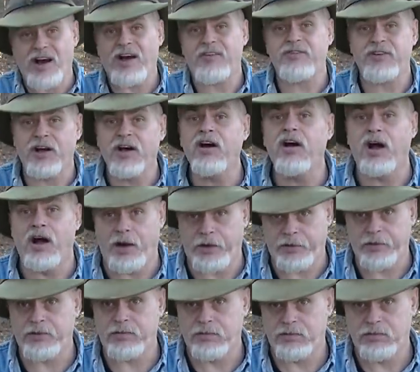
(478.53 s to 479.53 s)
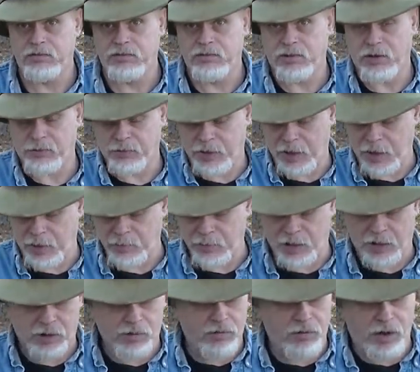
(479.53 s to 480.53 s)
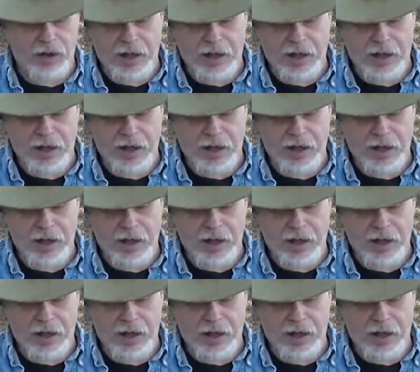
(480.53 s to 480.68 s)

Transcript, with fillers: to have to hunt. Okay, I'm not going to